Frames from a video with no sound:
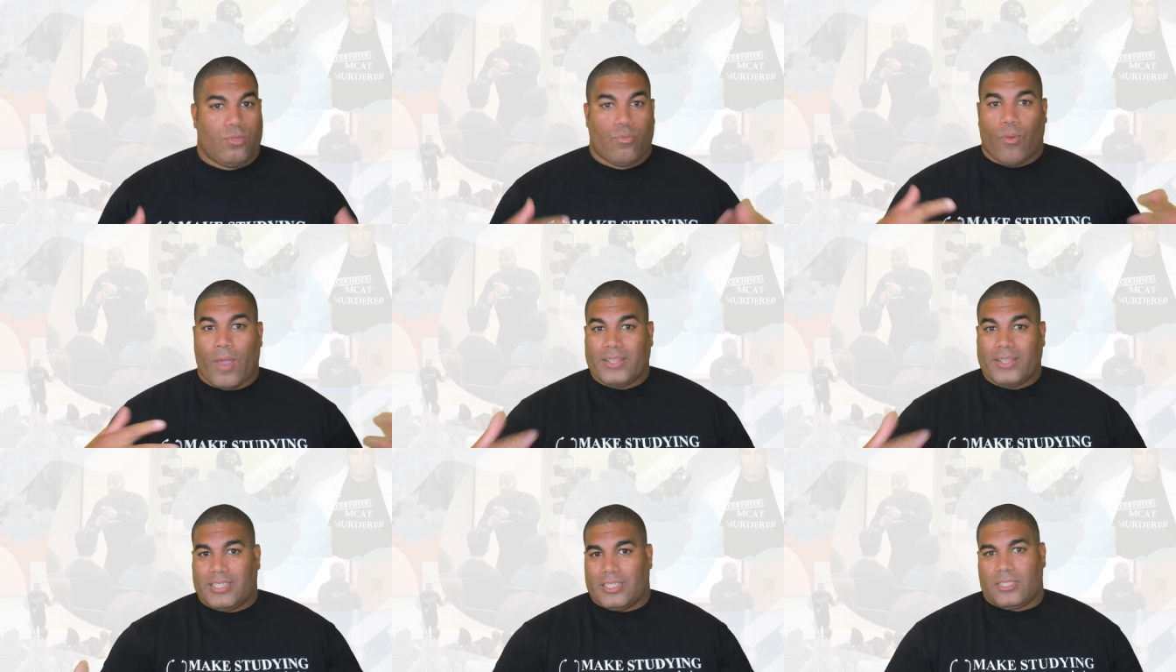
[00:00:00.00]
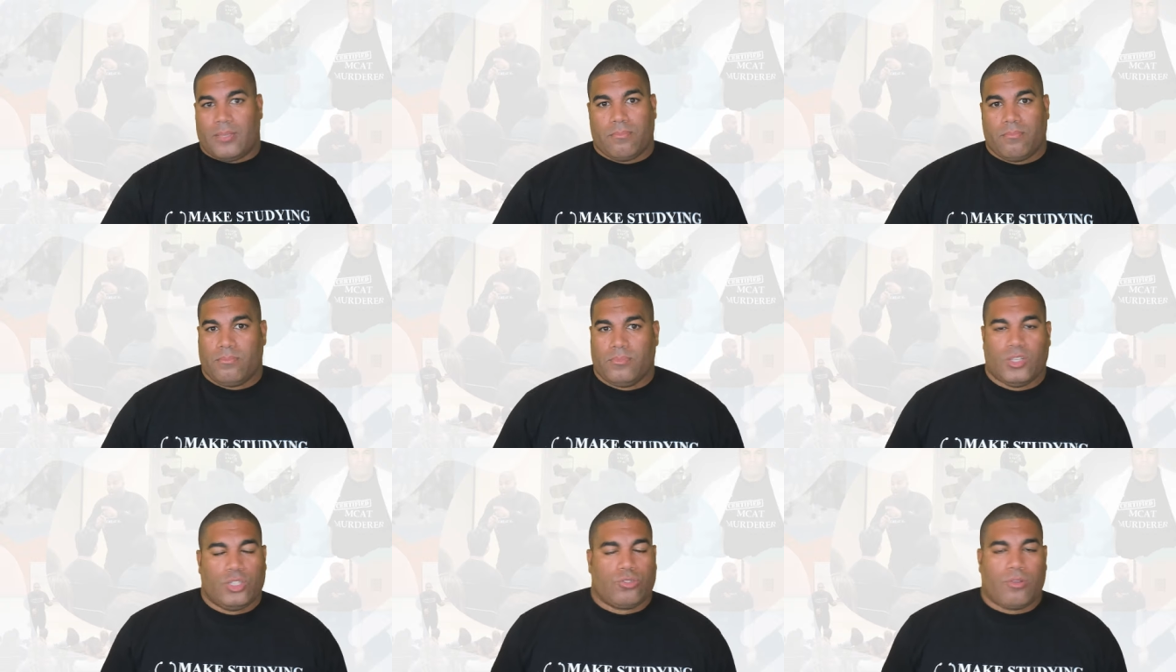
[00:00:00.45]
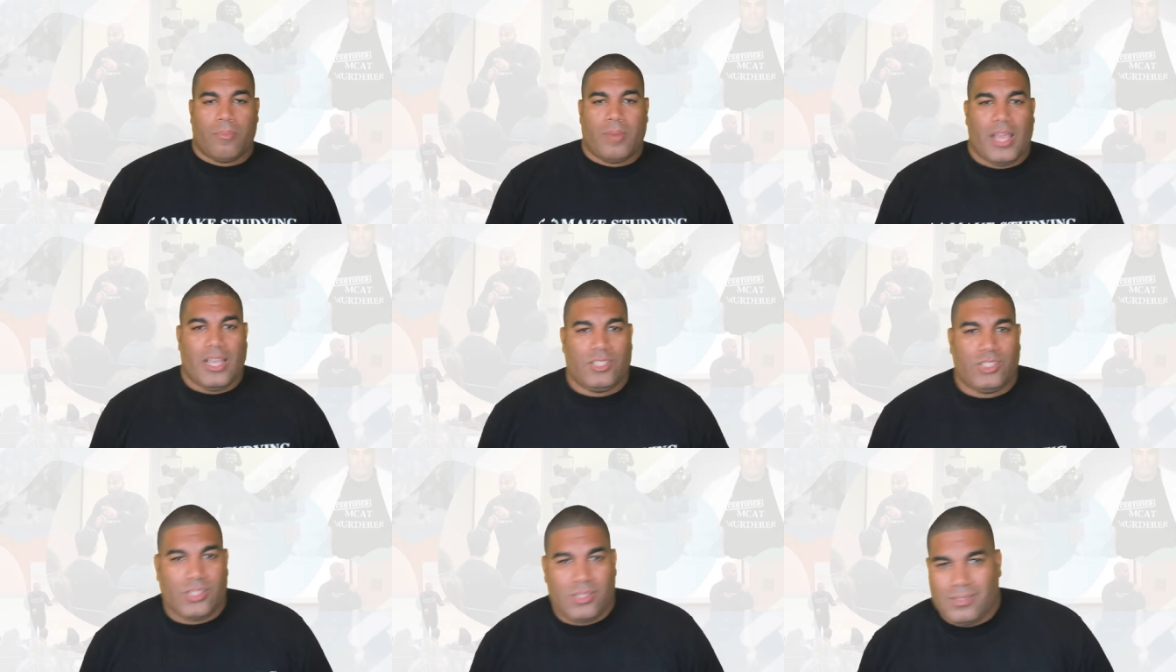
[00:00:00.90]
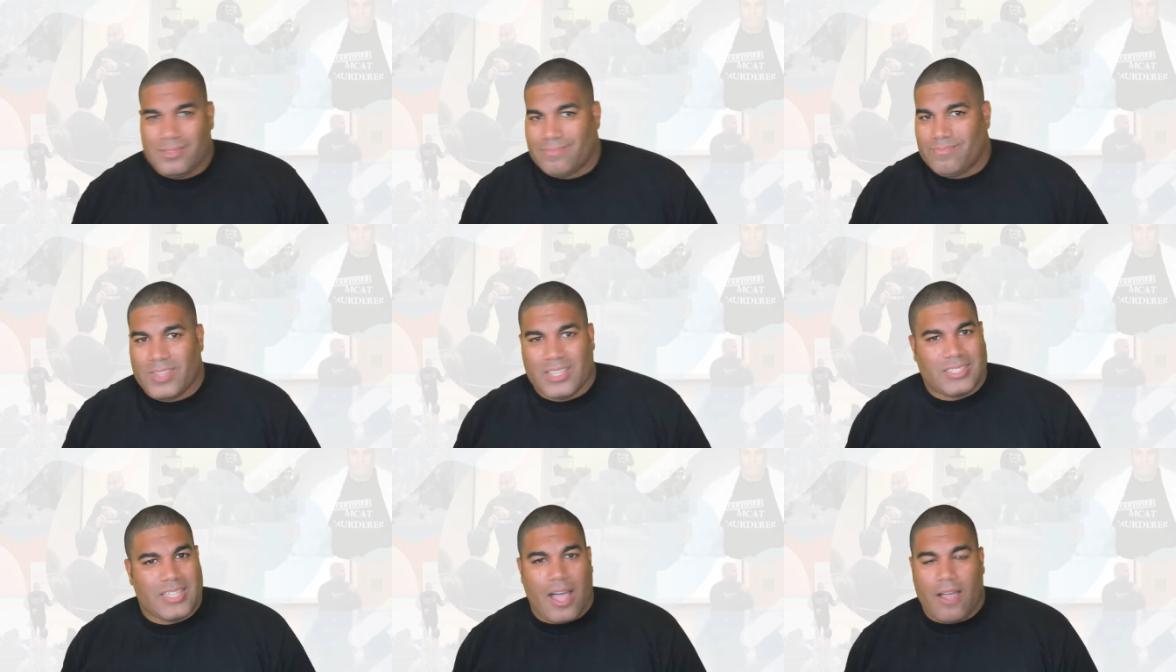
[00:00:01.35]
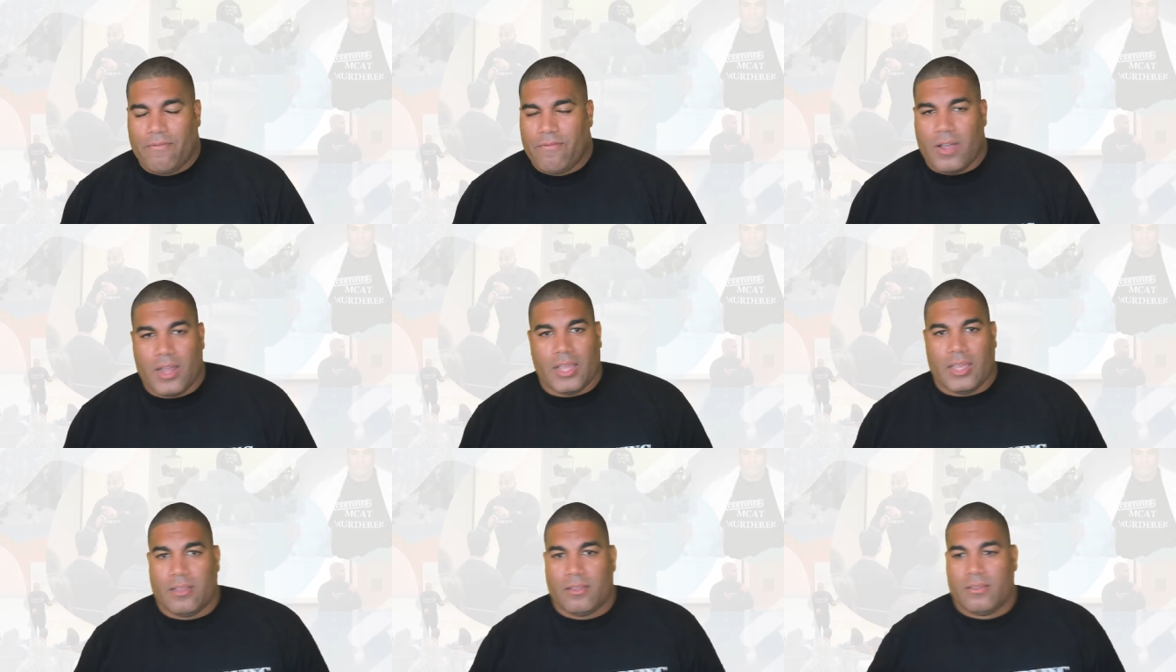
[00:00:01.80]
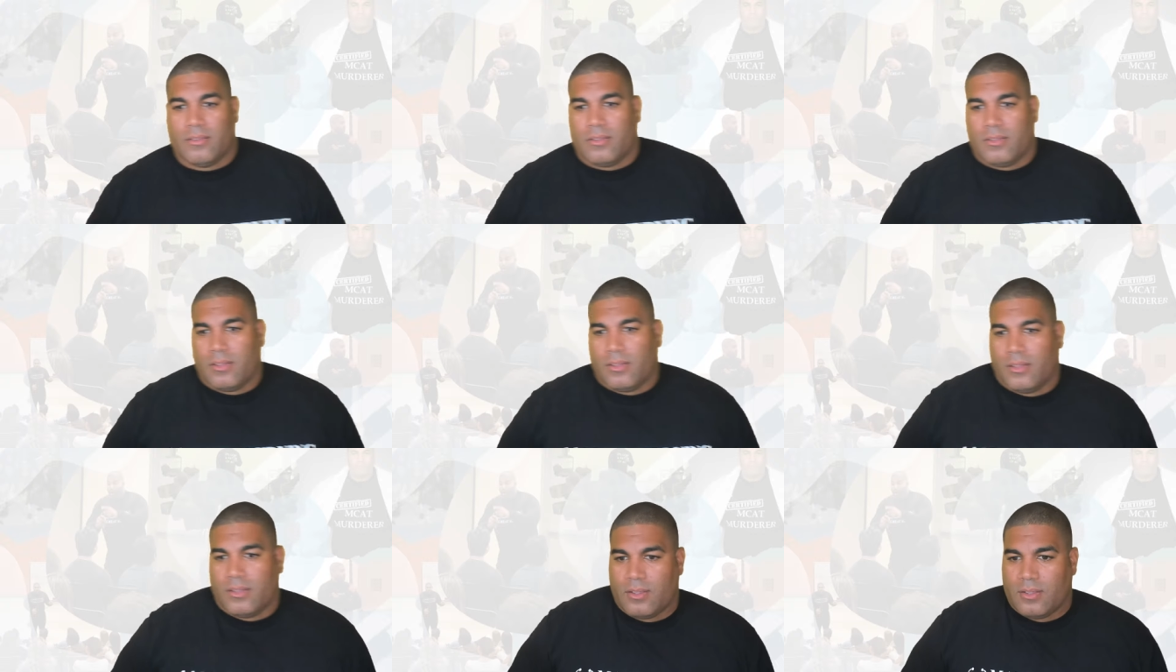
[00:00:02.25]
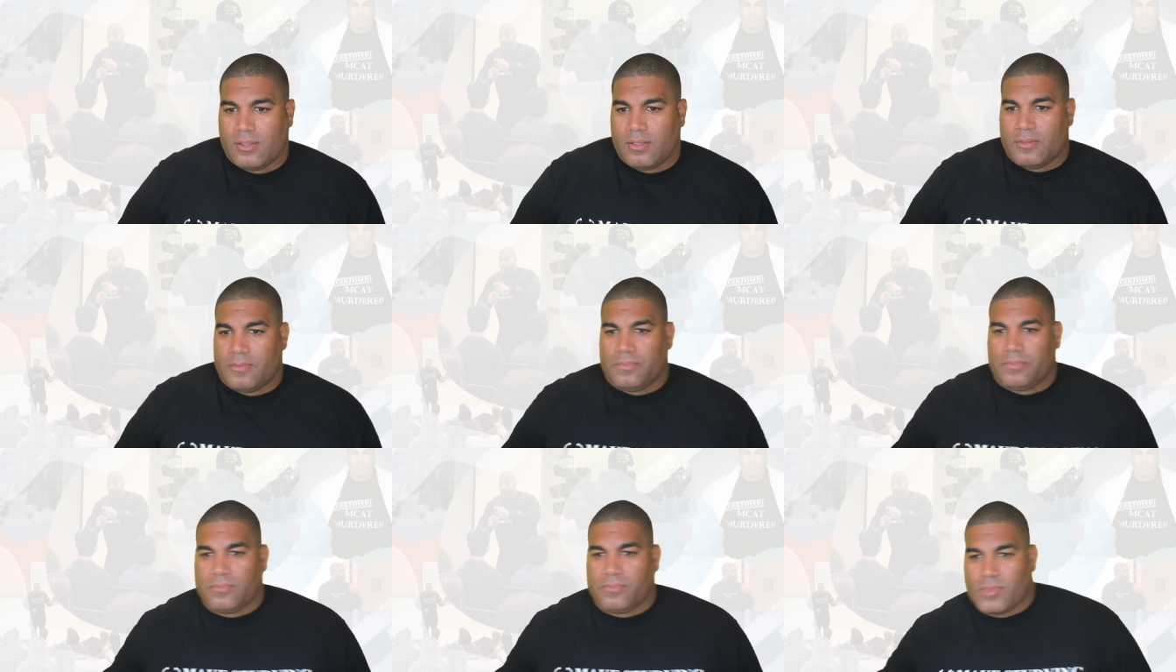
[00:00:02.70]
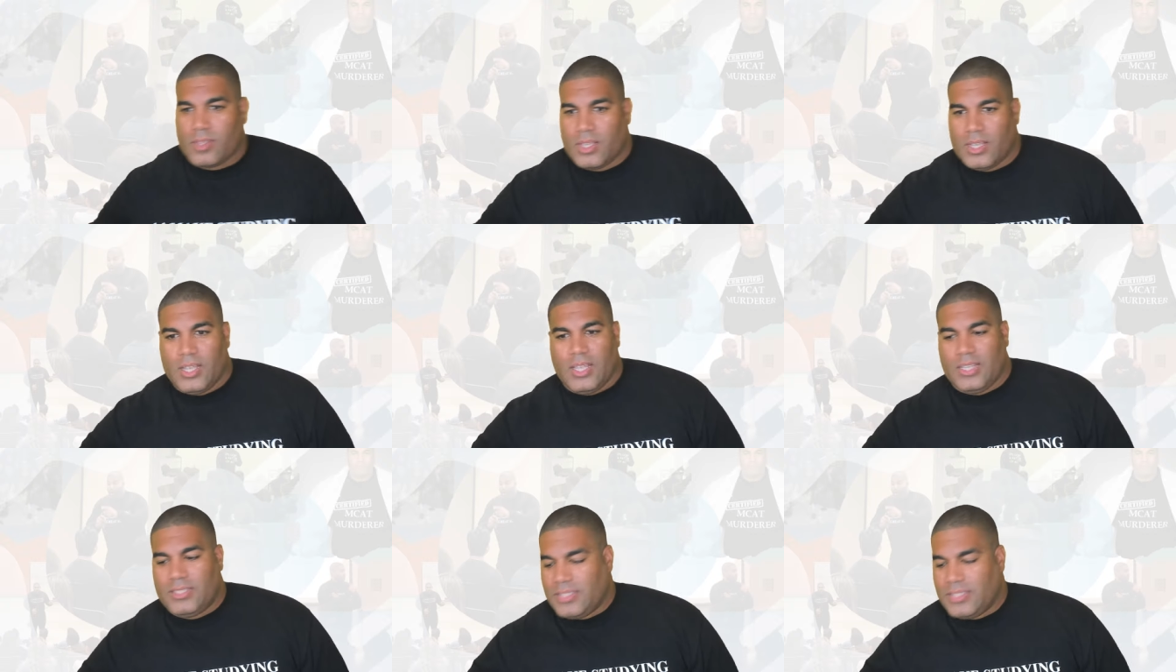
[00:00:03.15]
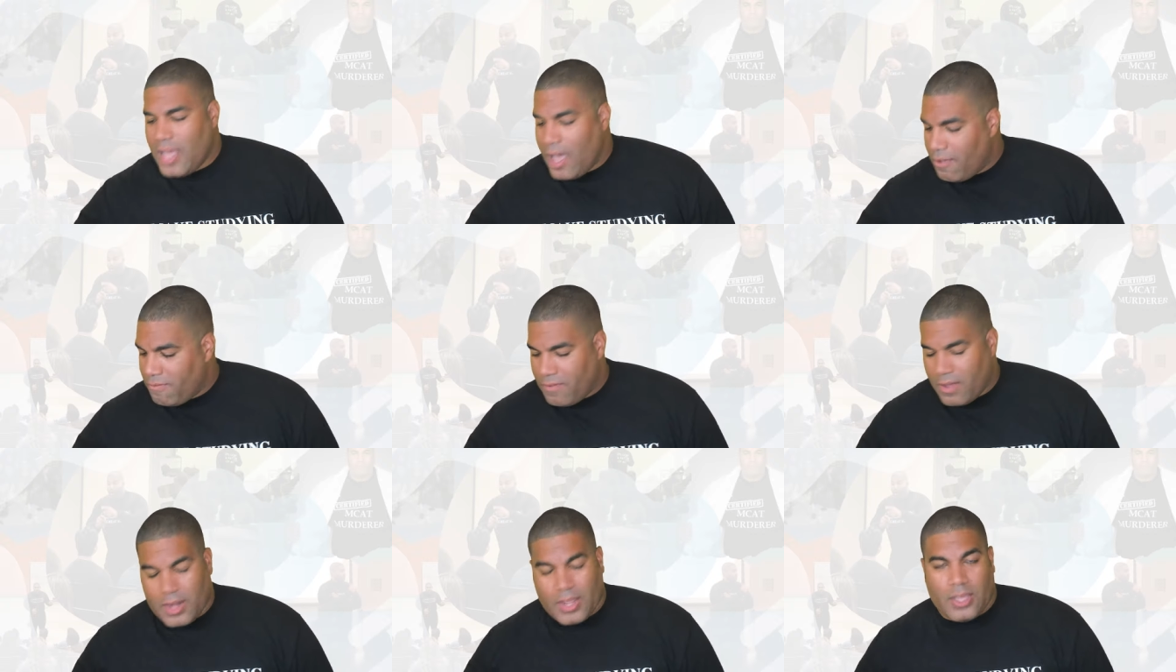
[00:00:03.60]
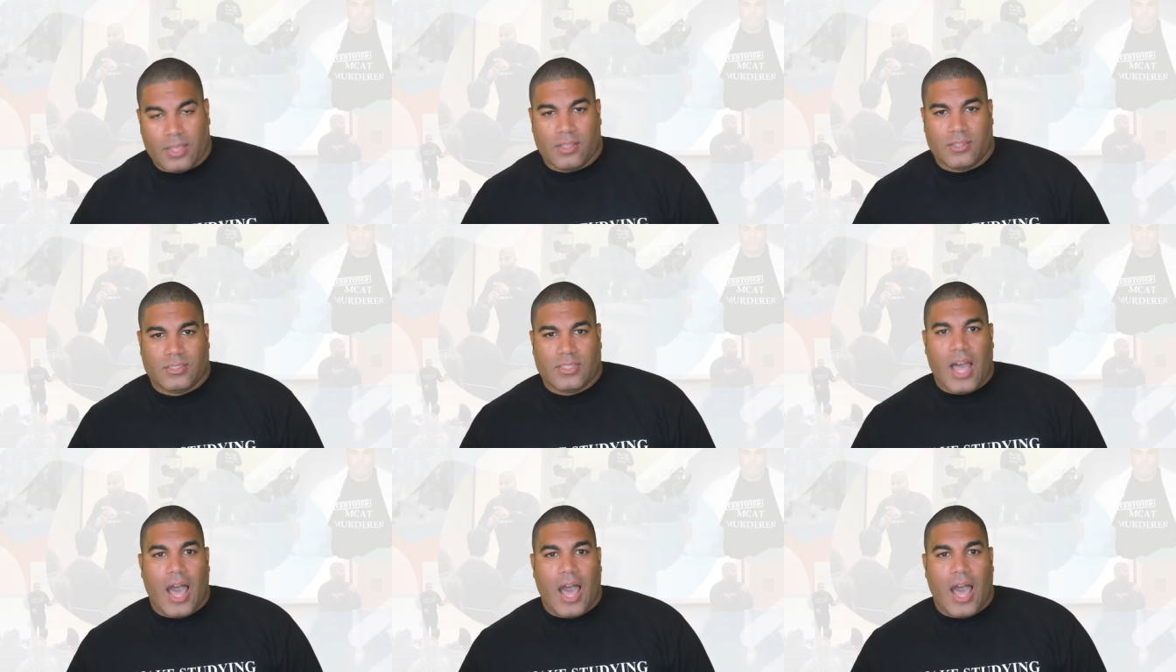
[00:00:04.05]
racism, discrimination, it's not funny. It's not funny. It's